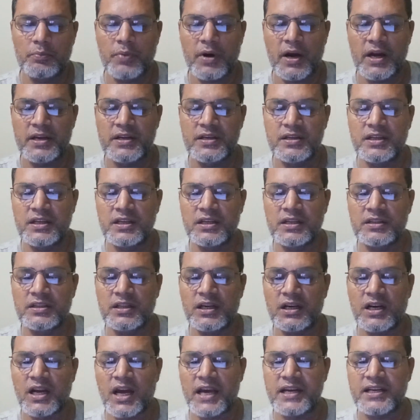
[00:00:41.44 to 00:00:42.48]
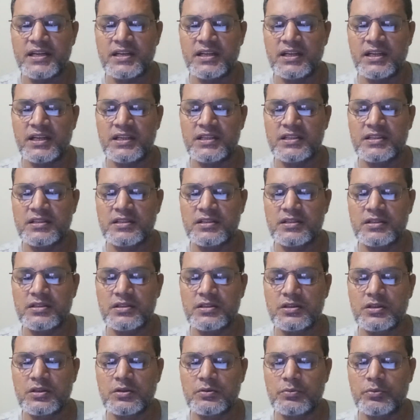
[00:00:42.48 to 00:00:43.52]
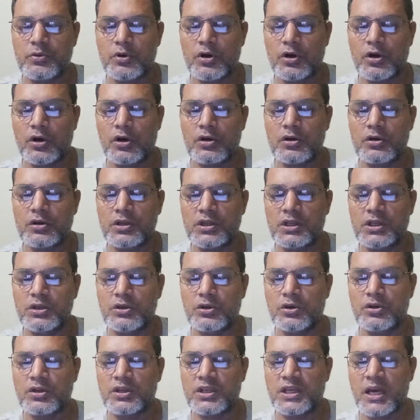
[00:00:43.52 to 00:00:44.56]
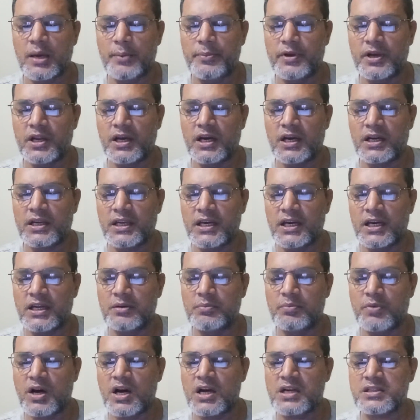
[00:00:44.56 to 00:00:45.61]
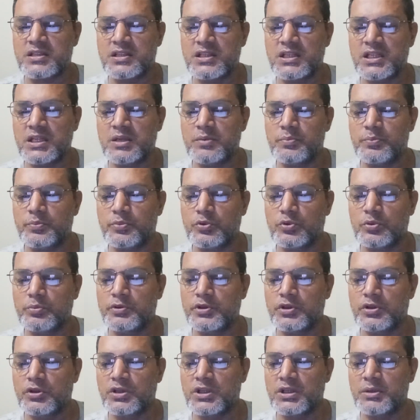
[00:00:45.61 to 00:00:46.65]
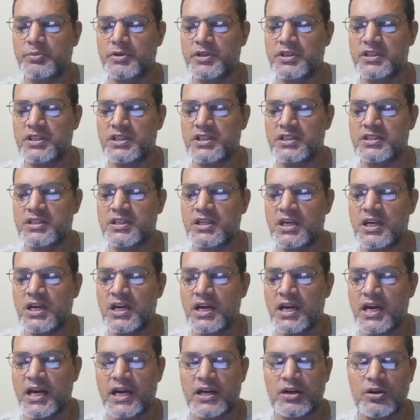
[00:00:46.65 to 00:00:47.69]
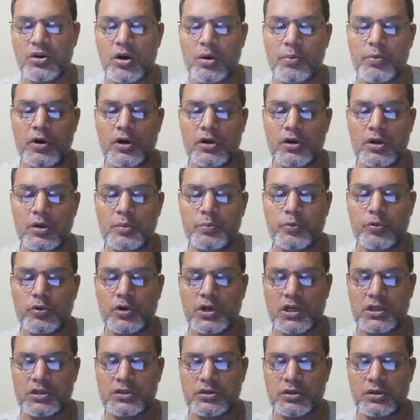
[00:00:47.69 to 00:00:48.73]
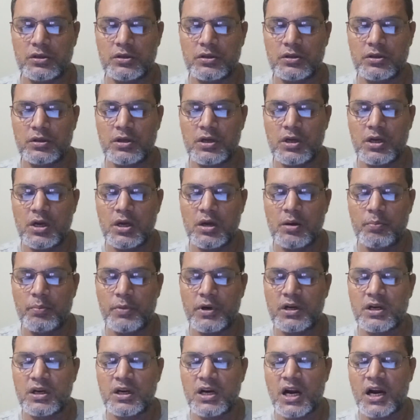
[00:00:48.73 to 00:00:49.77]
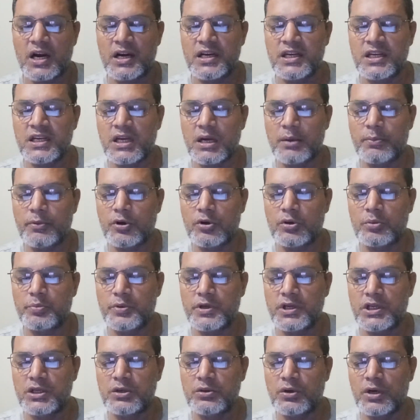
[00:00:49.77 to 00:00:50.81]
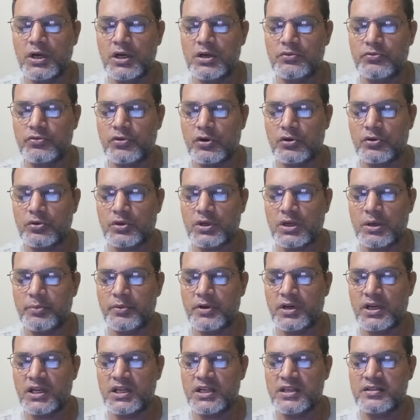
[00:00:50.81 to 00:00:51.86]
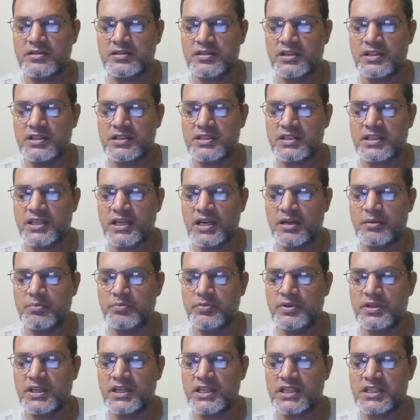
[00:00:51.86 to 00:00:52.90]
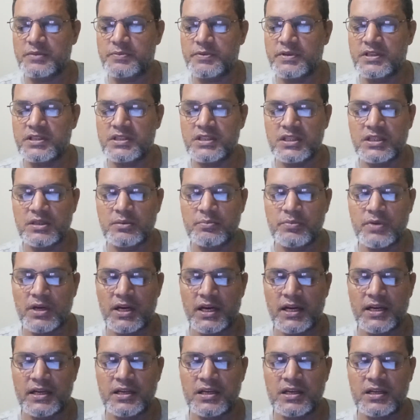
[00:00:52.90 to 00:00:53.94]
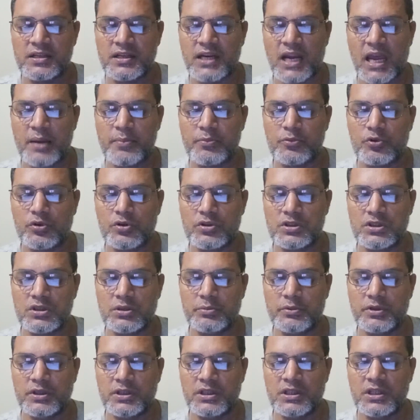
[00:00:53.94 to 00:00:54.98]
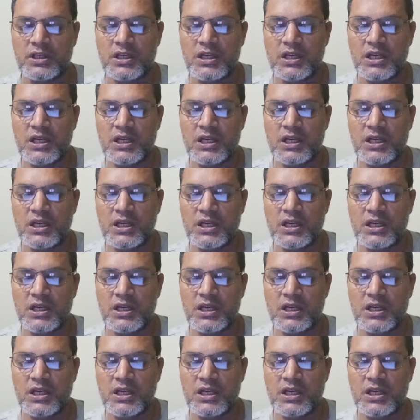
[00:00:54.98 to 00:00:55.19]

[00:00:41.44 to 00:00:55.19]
Finding the right lens for your camera can vastly improve your images and overall production. But learning about video and photo camera lenses can be expensive and time consuming.